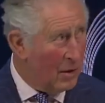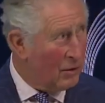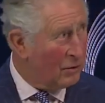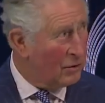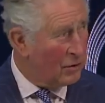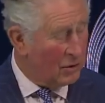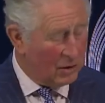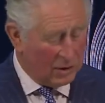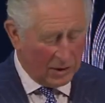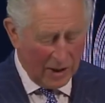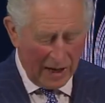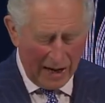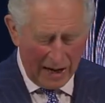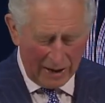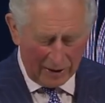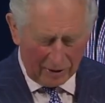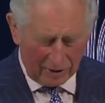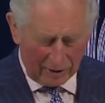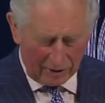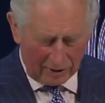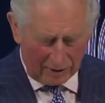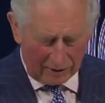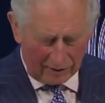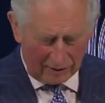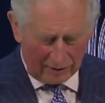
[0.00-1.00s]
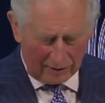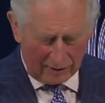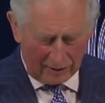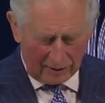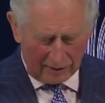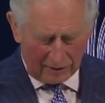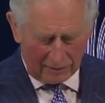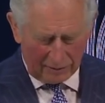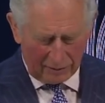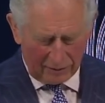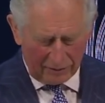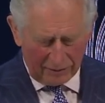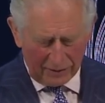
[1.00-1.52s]
most touched
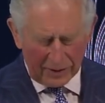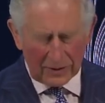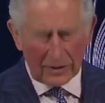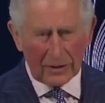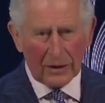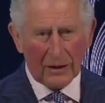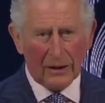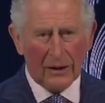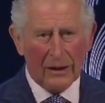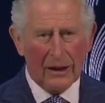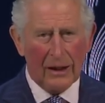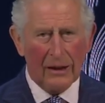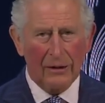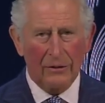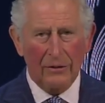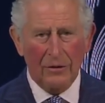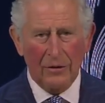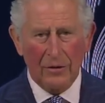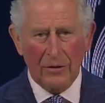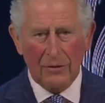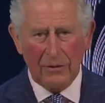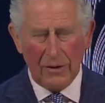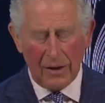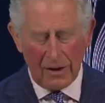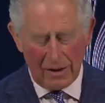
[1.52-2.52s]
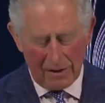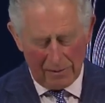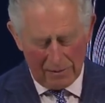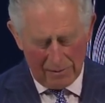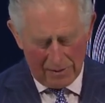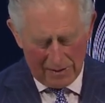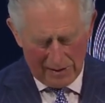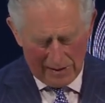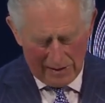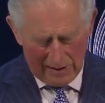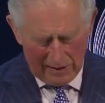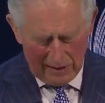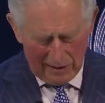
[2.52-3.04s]
that Professor Klaus
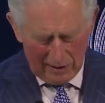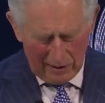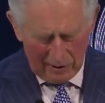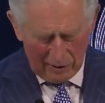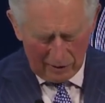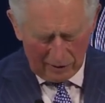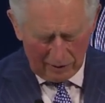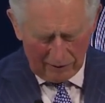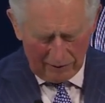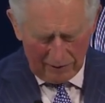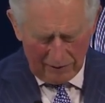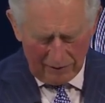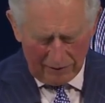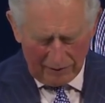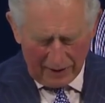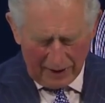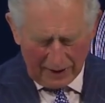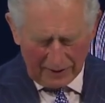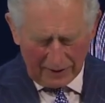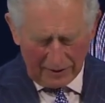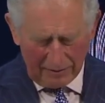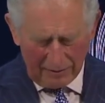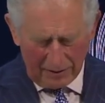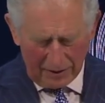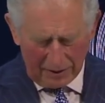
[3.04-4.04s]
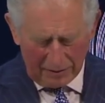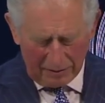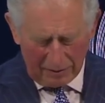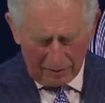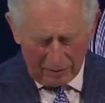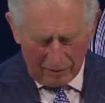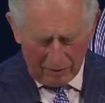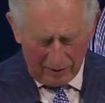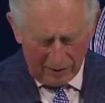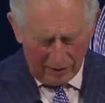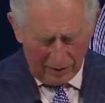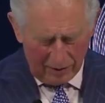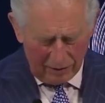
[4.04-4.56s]
Schwab should have invited me to
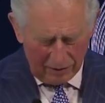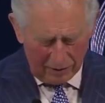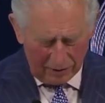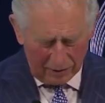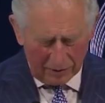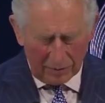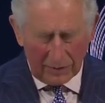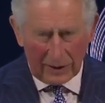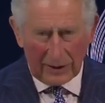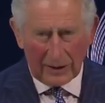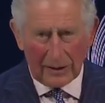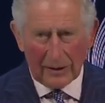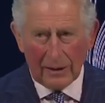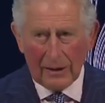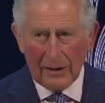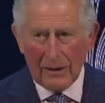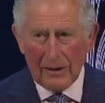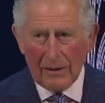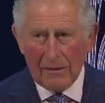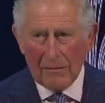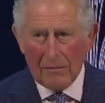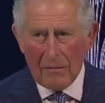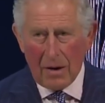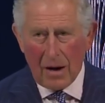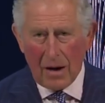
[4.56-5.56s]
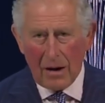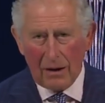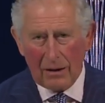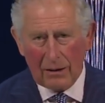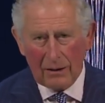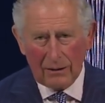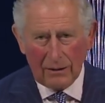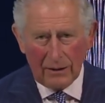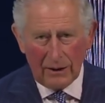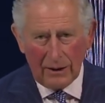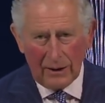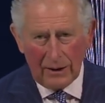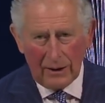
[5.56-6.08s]
be with you as we
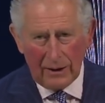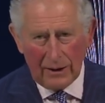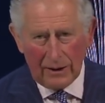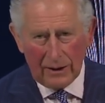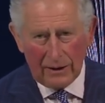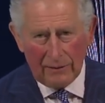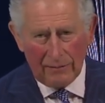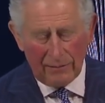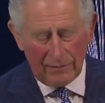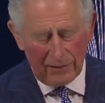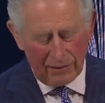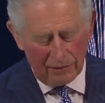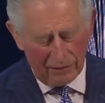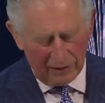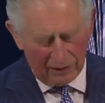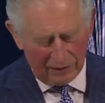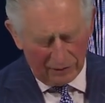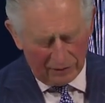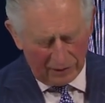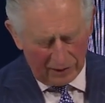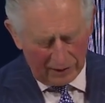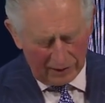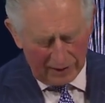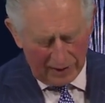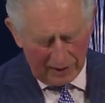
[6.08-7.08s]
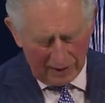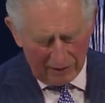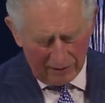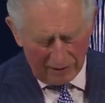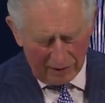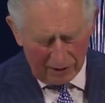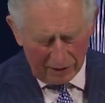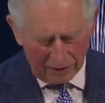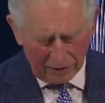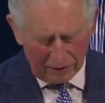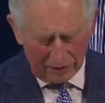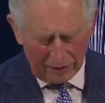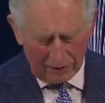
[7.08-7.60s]
mark the uh, 50th
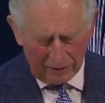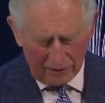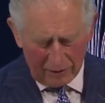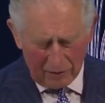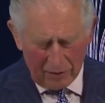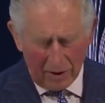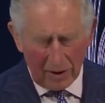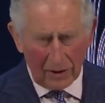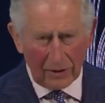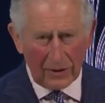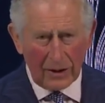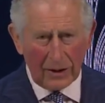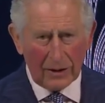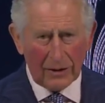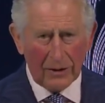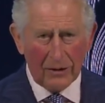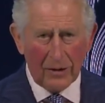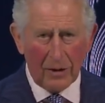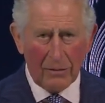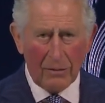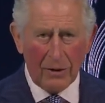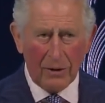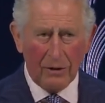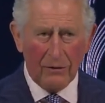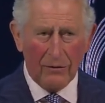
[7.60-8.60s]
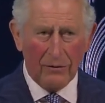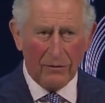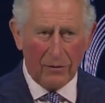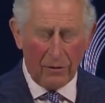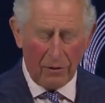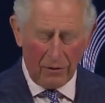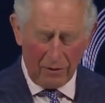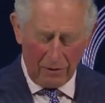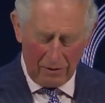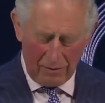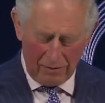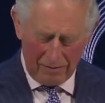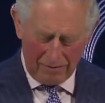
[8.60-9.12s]
anniversary of the World Economic
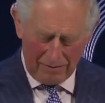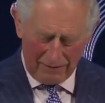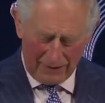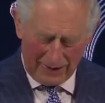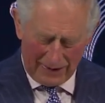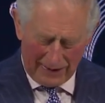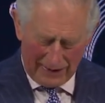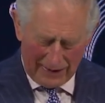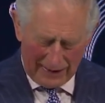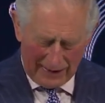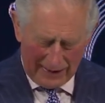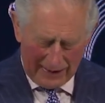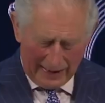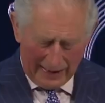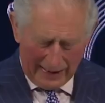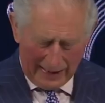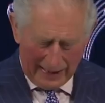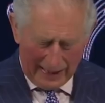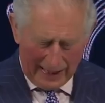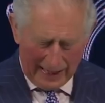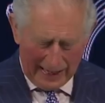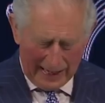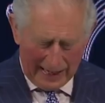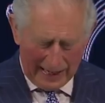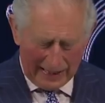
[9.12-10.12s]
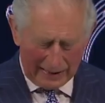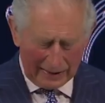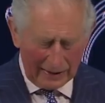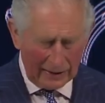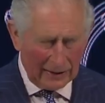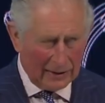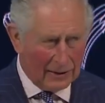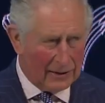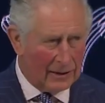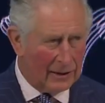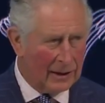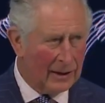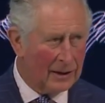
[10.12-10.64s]
Forum
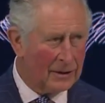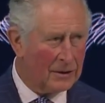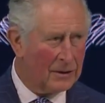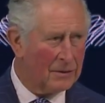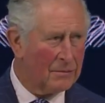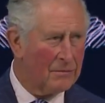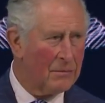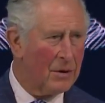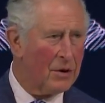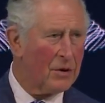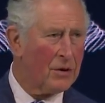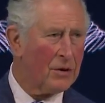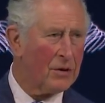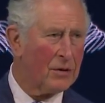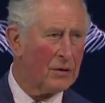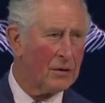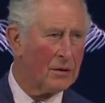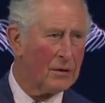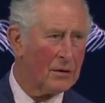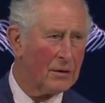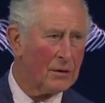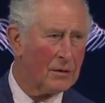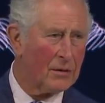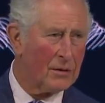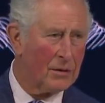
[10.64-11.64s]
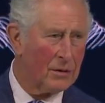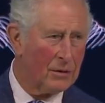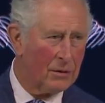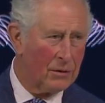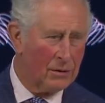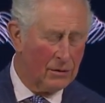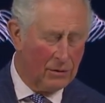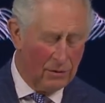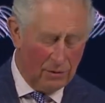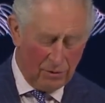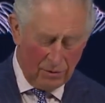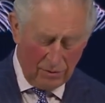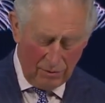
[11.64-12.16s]
and its mission
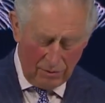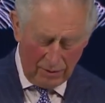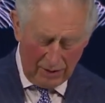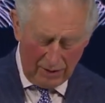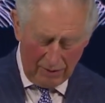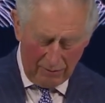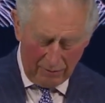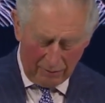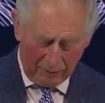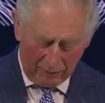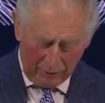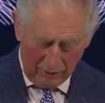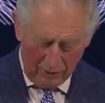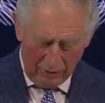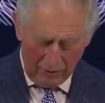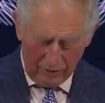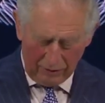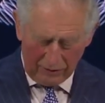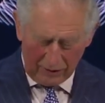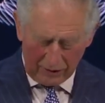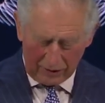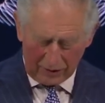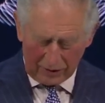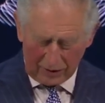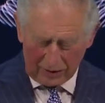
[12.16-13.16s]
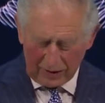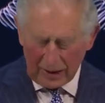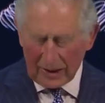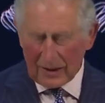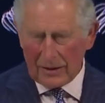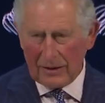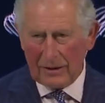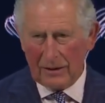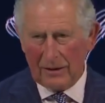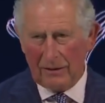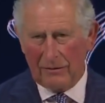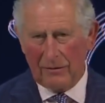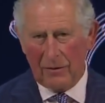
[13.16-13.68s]
to improve the
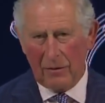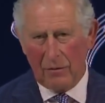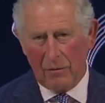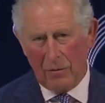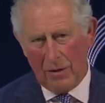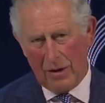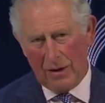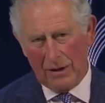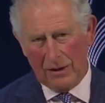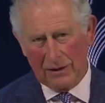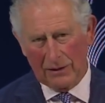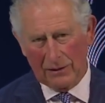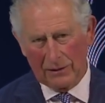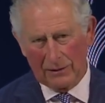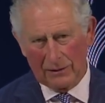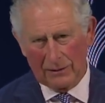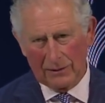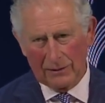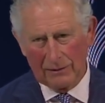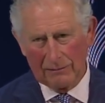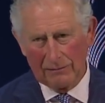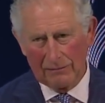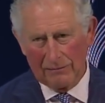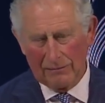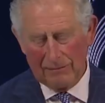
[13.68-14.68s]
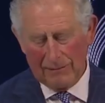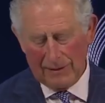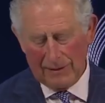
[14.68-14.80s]
state of the world.